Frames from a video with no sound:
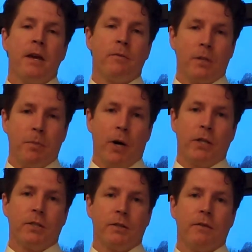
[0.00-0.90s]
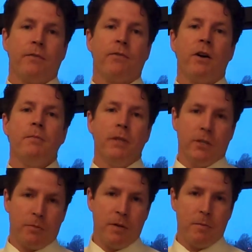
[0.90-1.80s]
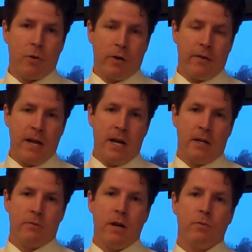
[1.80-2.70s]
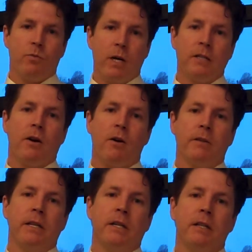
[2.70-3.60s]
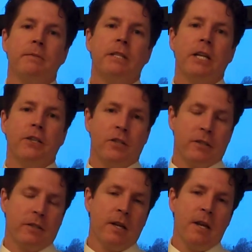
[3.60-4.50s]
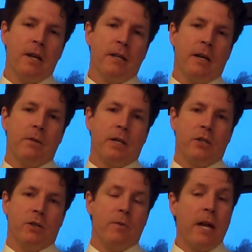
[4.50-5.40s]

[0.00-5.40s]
response from the Supreme Court of Canada around what are the limitations that we could do.